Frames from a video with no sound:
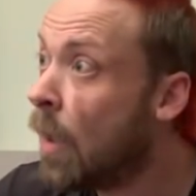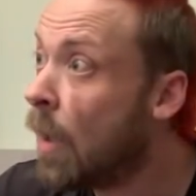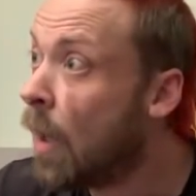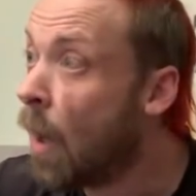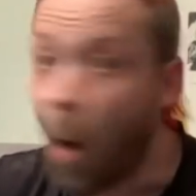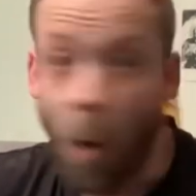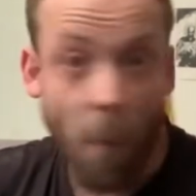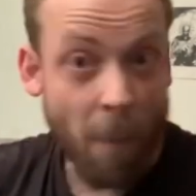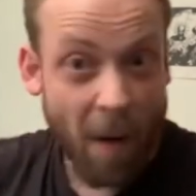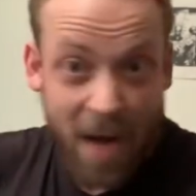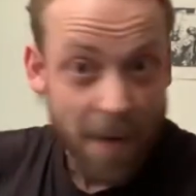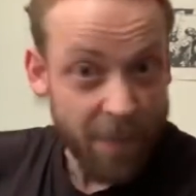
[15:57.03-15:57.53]

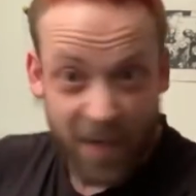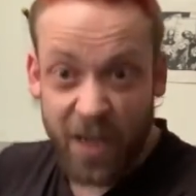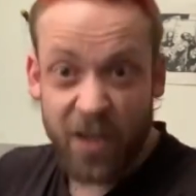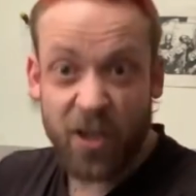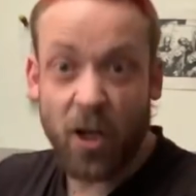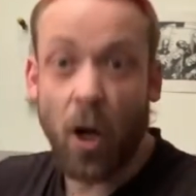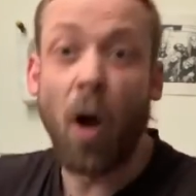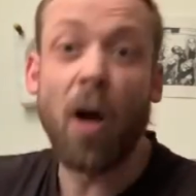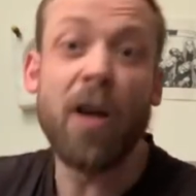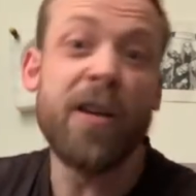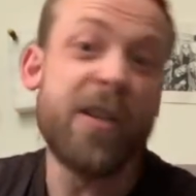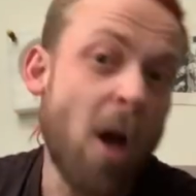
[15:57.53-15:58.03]
Or maybe he's
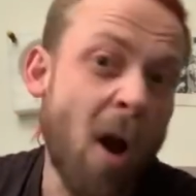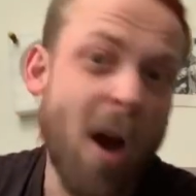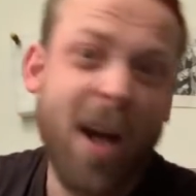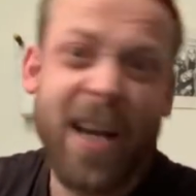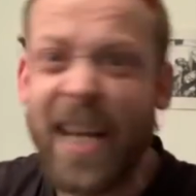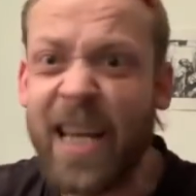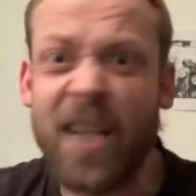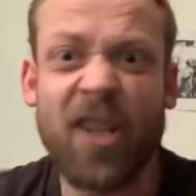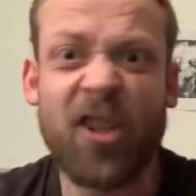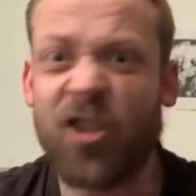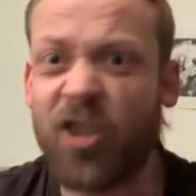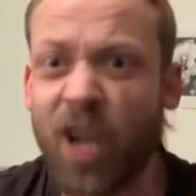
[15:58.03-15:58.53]
got a
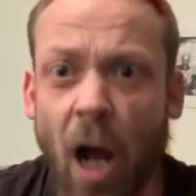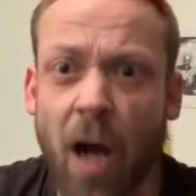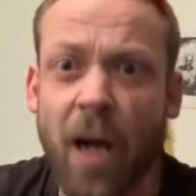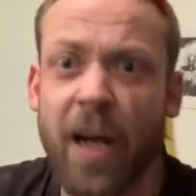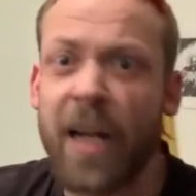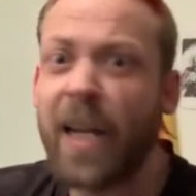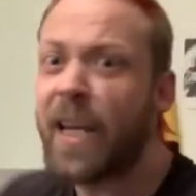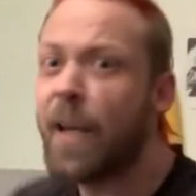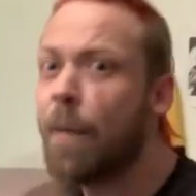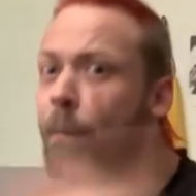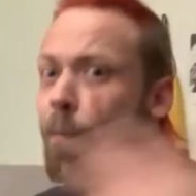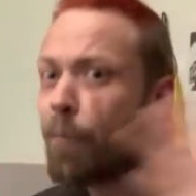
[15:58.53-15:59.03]
9-inch tongue and
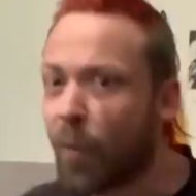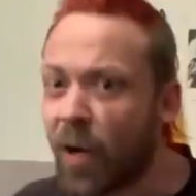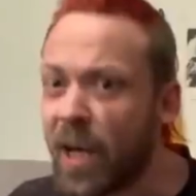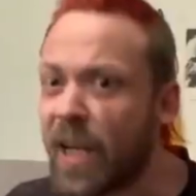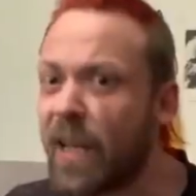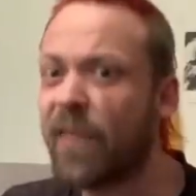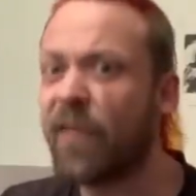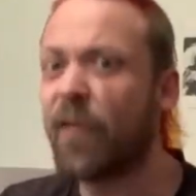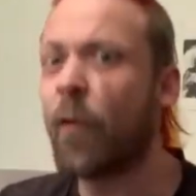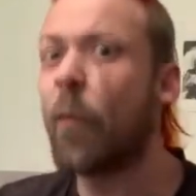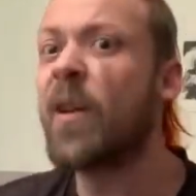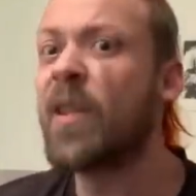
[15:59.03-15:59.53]
he can breathe
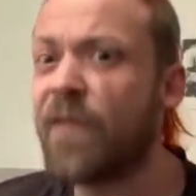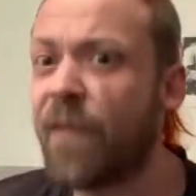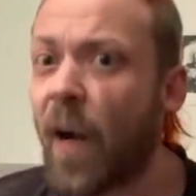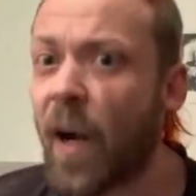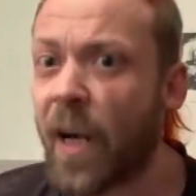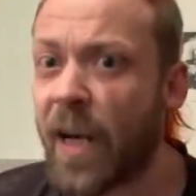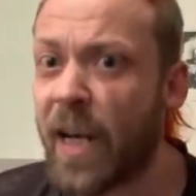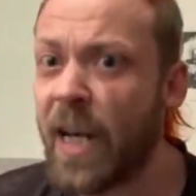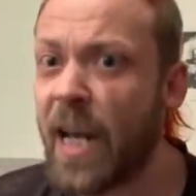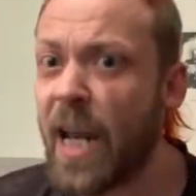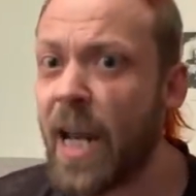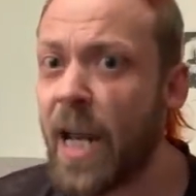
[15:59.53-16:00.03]
through his
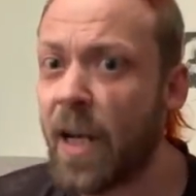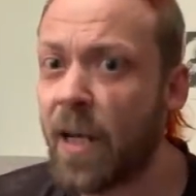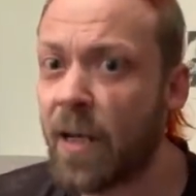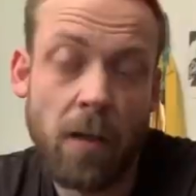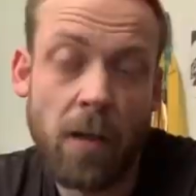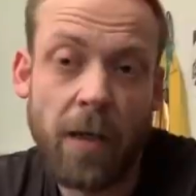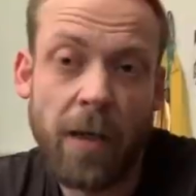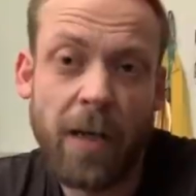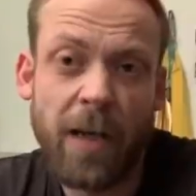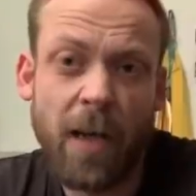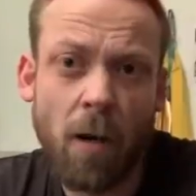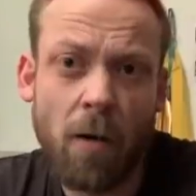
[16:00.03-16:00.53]
fucking ears.
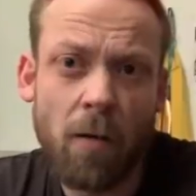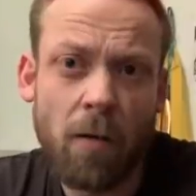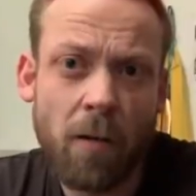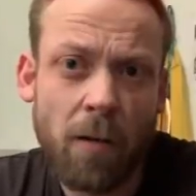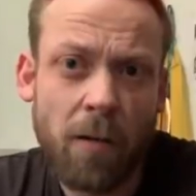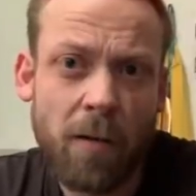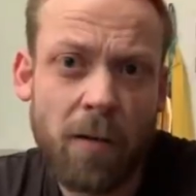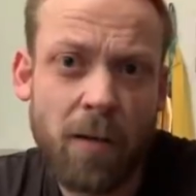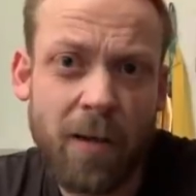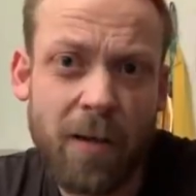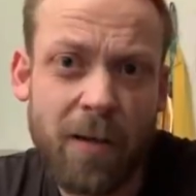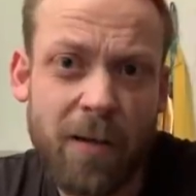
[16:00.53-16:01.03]
You know,
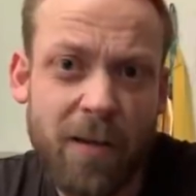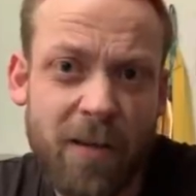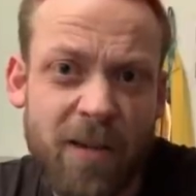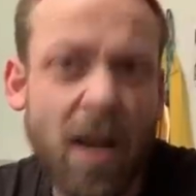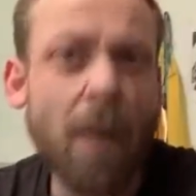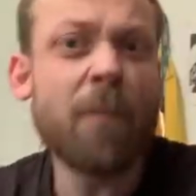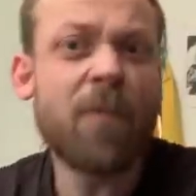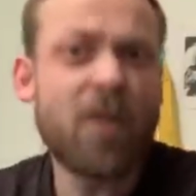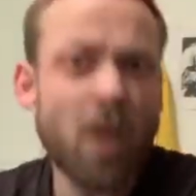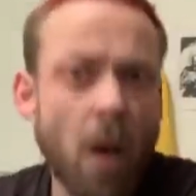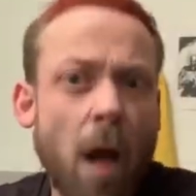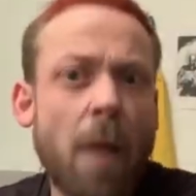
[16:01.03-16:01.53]
that
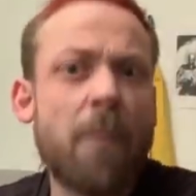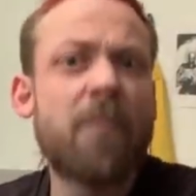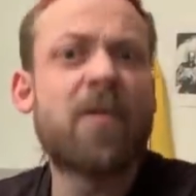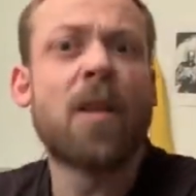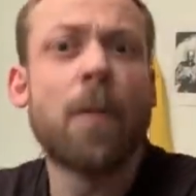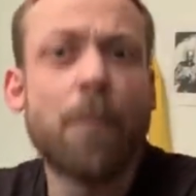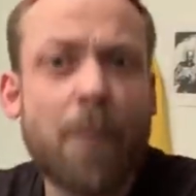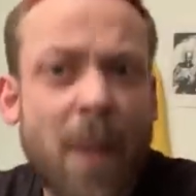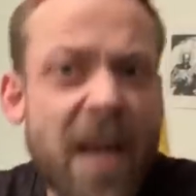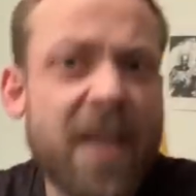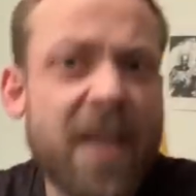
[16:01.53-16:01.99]
sometimes men